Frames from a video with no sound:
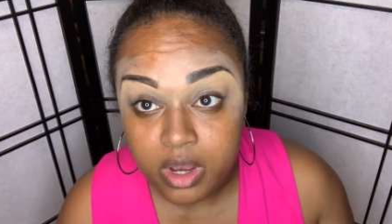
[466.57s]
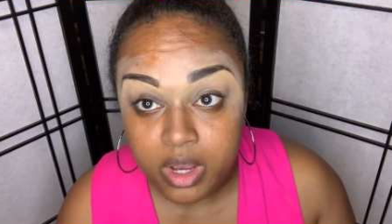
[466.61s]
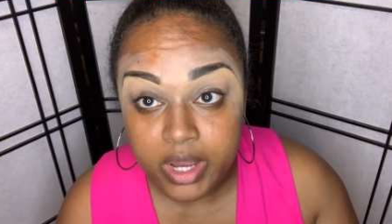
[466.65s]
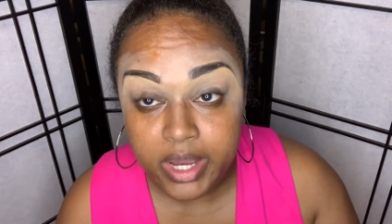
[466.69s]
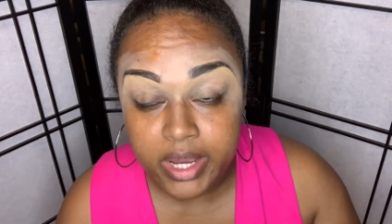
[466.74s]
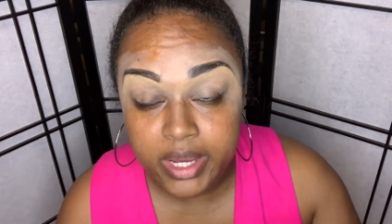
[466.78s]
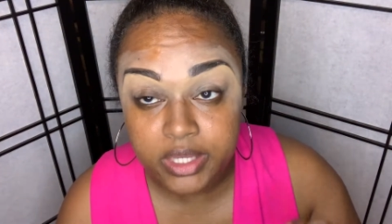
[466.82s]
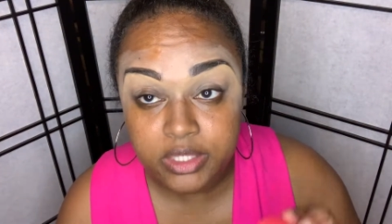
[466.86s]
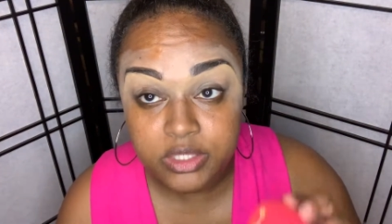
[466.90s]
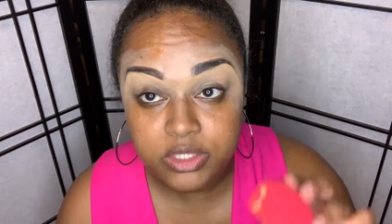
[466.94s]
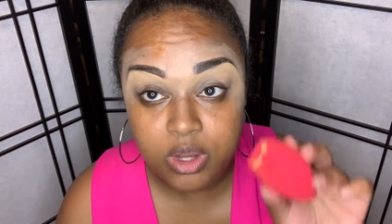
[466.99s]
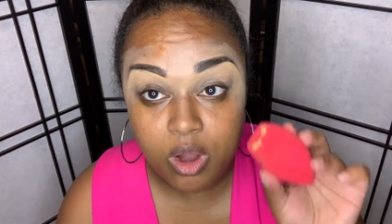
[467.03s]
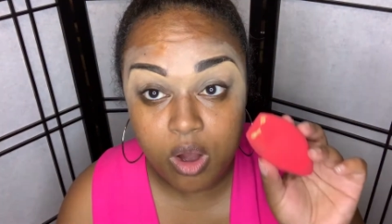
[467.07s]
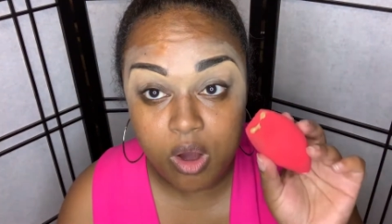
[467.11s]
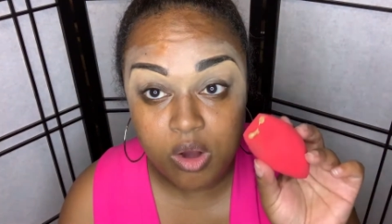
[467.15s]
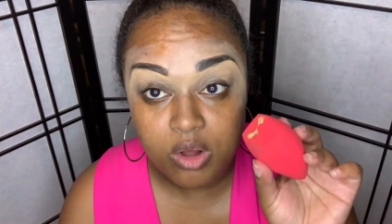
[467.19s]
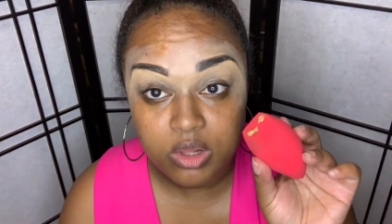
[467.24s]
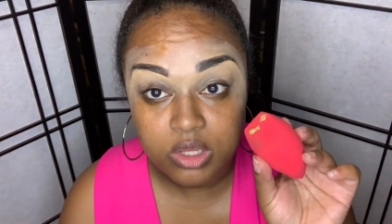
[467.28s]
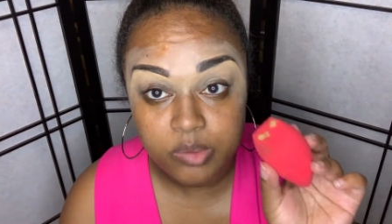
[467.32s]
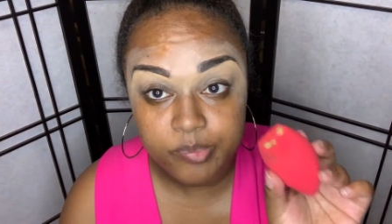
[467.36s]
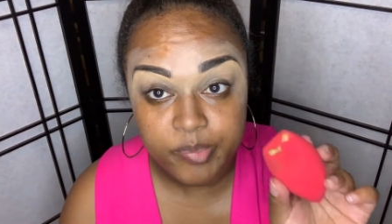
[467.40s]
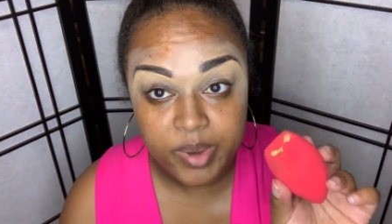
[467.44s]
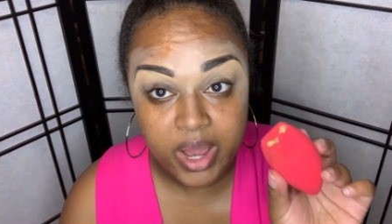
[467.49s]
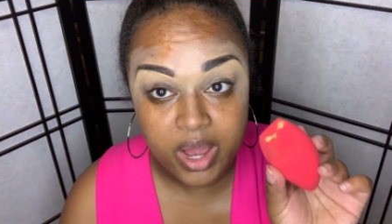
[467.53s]
It's all
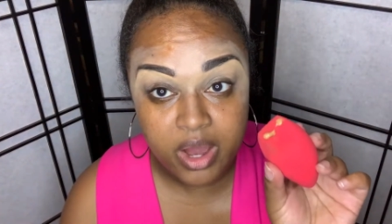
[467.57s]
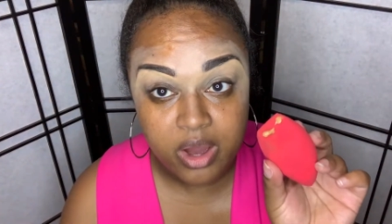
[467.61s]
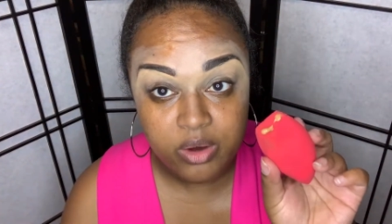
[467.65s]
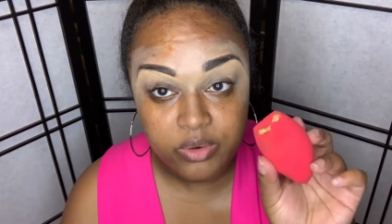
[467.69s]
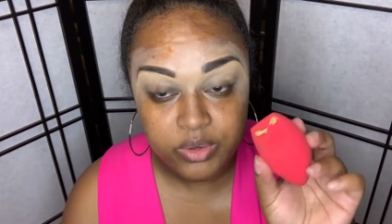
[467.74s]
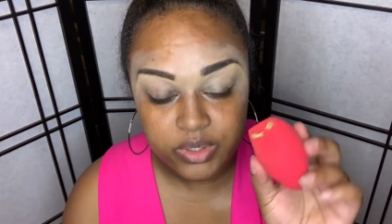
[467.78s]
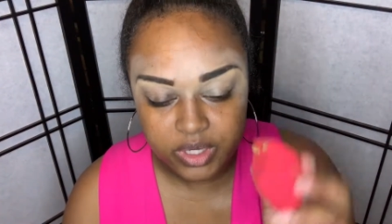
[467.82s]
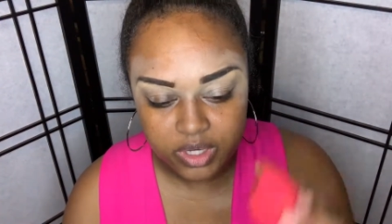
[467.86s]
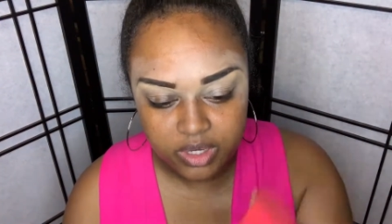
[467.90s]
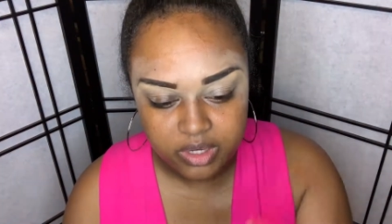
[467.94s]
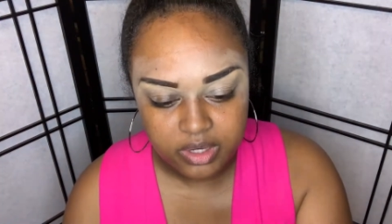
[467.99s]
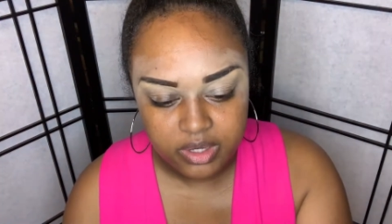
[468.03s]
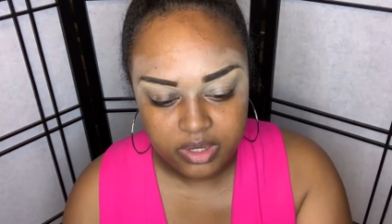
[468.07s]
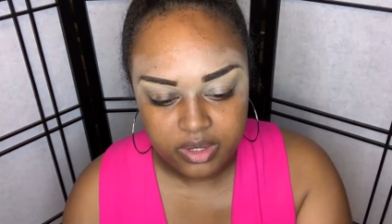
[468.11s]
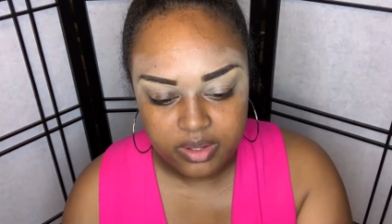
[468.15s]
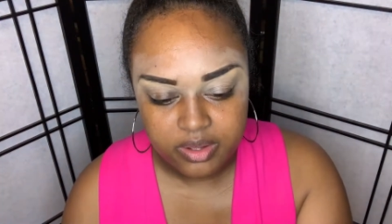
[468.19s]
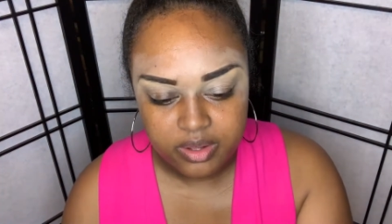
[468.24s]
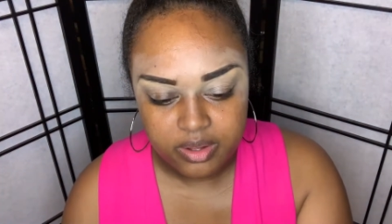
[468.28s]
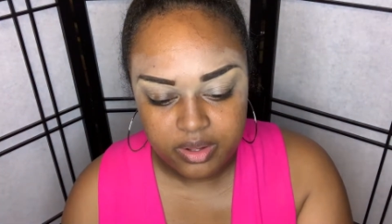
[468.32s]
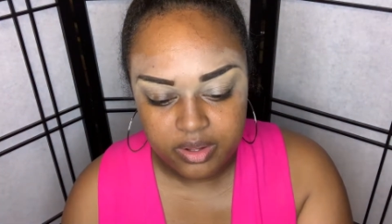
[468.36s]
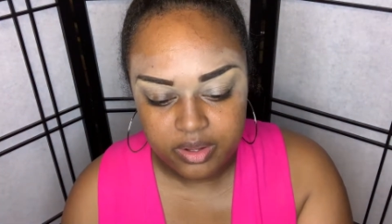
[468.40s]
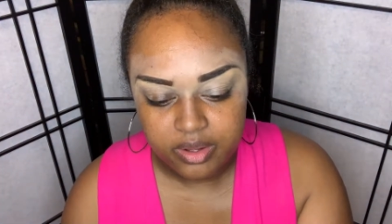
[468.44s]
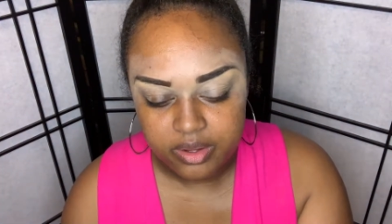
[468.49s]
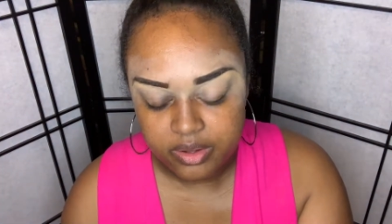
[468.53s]
about
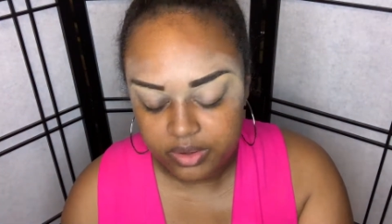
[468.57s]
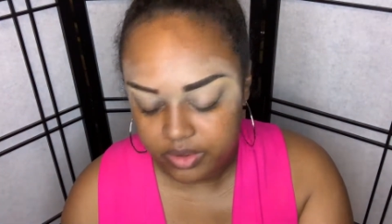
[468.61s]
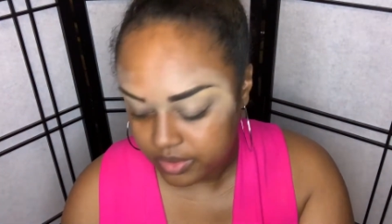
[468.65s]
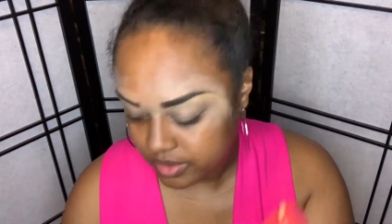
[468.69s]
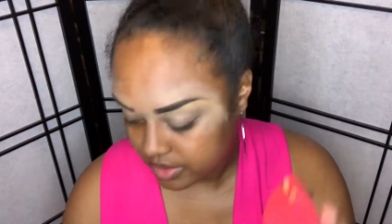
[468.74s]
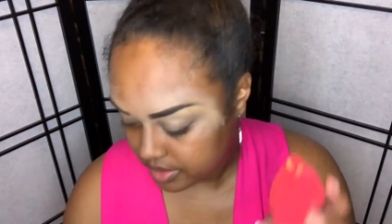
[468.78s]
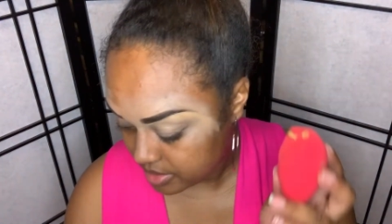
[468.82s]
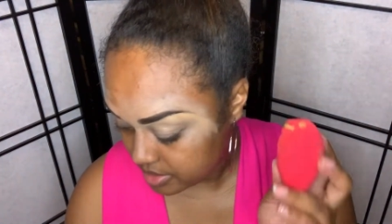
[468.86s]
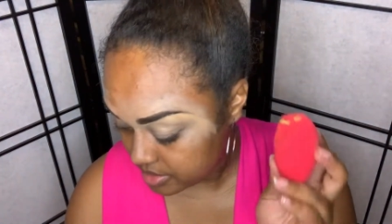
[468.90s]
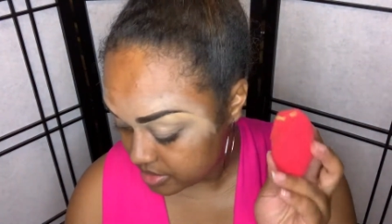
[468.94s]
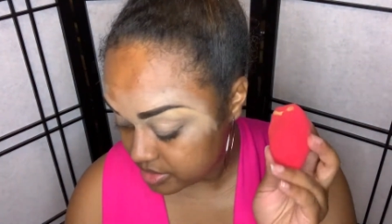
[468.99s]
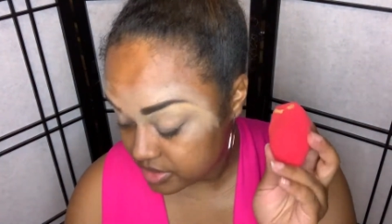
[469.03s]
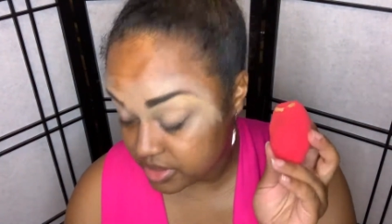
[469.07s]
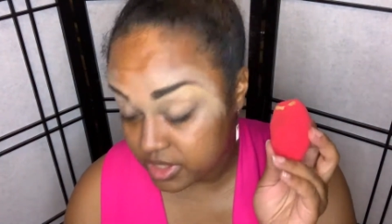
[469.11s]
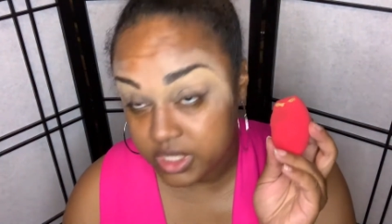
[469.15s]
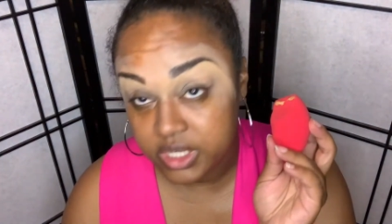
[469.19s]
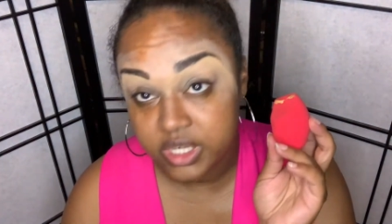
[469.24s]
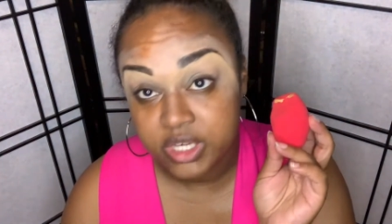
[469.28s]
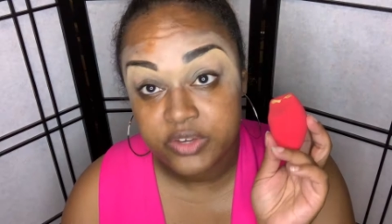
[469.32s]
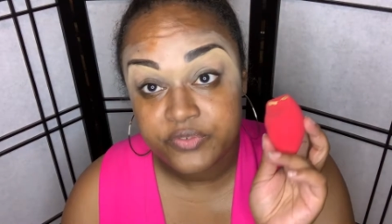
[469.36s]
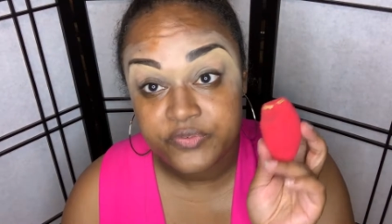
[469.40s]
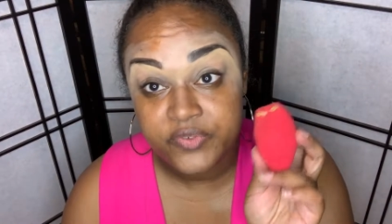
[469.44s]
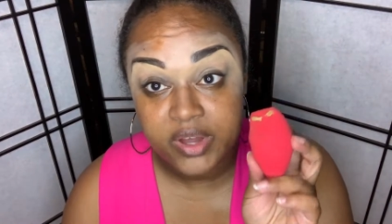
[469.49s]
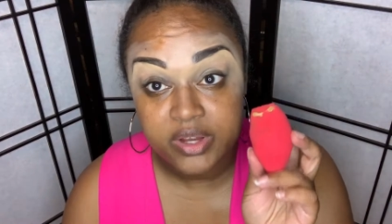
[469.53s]

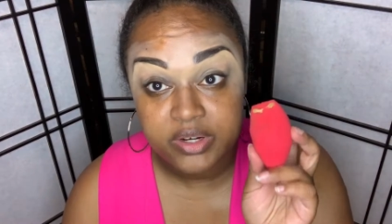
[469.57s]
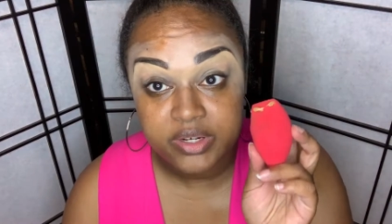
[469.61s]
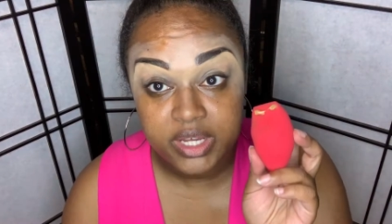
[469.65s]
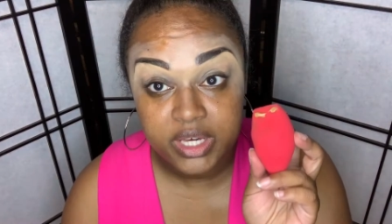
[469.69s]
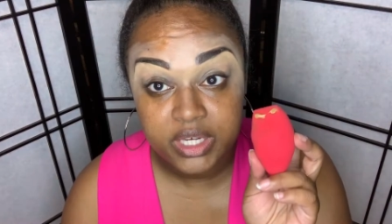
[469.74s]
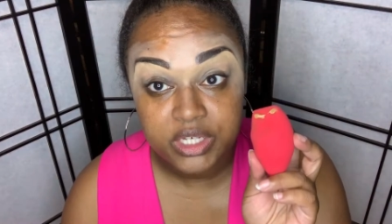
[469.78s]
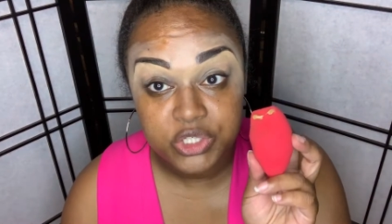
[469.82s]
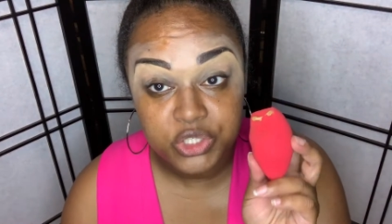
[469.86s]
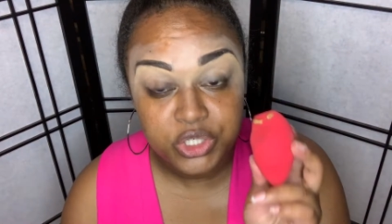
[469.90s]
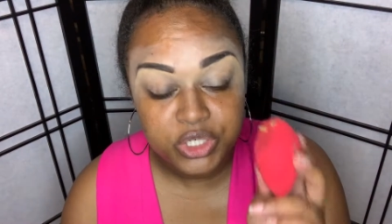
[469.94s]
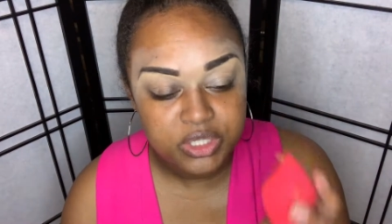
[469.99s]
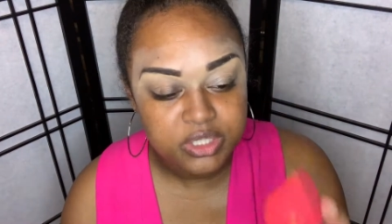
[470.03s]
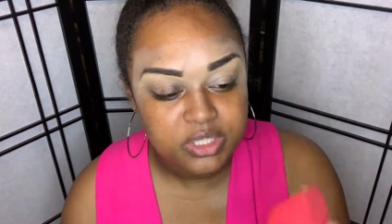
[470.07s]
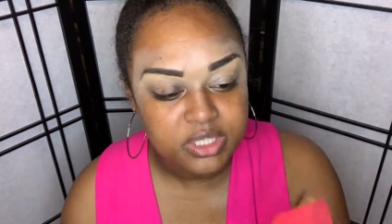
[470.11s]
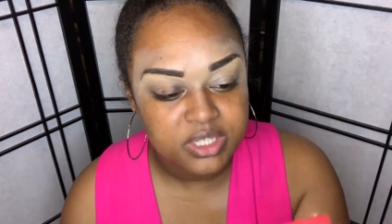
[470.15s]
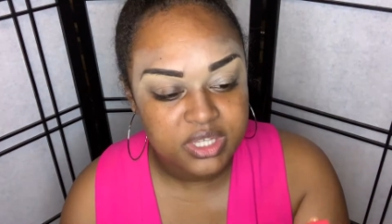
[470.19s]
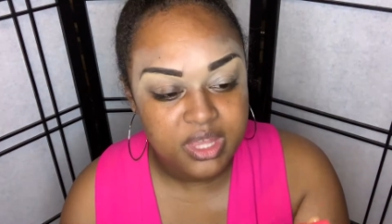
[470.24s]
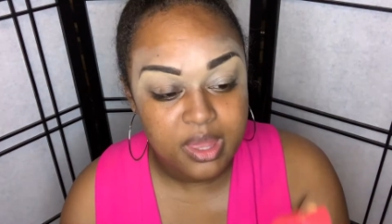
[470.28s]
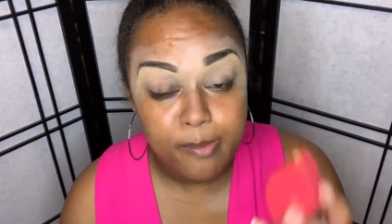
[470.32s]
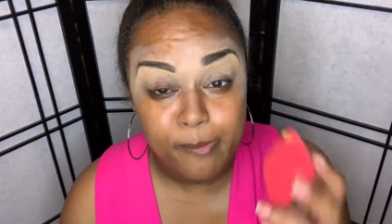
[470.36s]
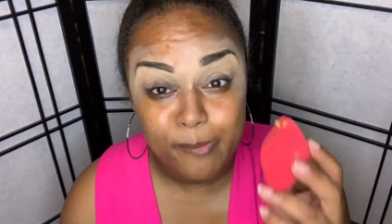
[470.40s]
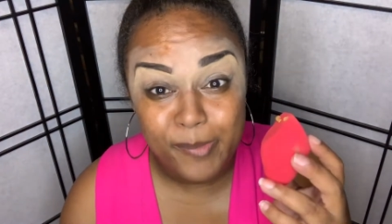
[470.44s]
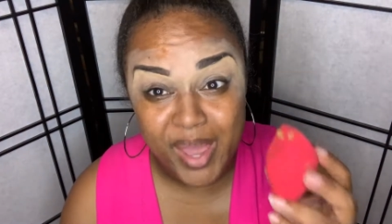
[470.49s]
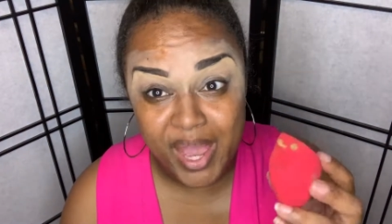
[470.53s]
the foundations
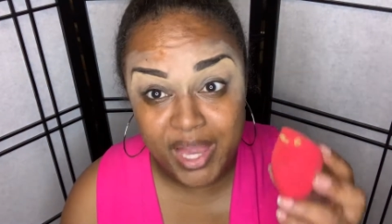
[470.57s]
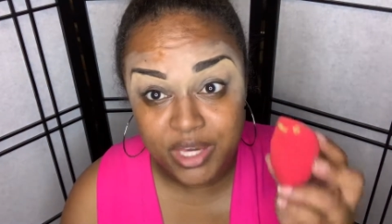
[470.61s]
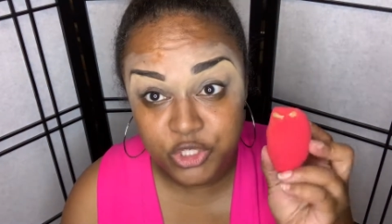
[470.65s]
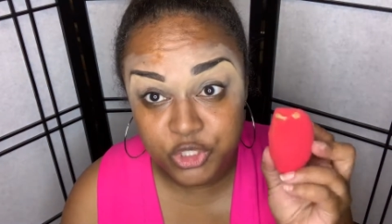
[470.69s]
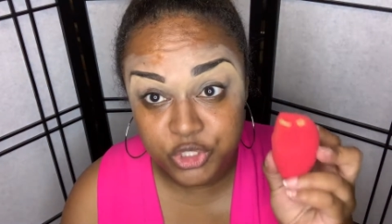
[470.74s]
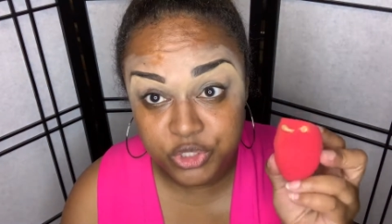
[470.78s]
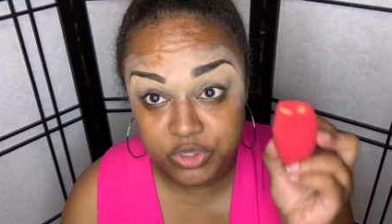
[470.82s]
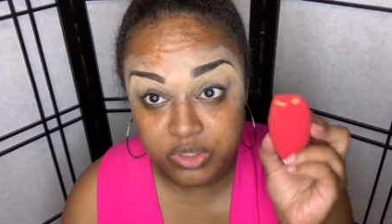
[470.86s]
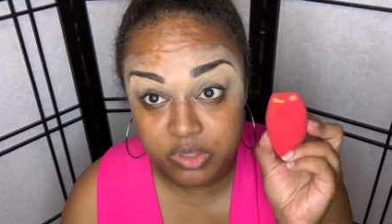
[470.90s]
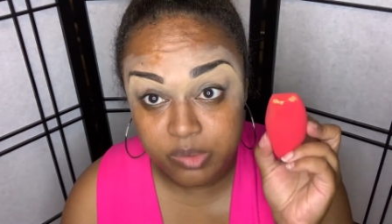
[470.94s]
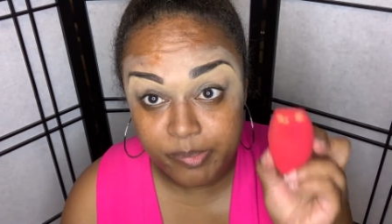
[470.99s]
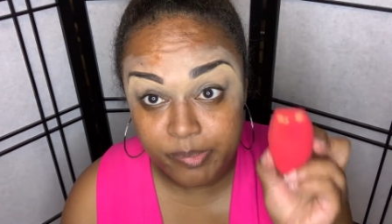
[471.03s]
that match you the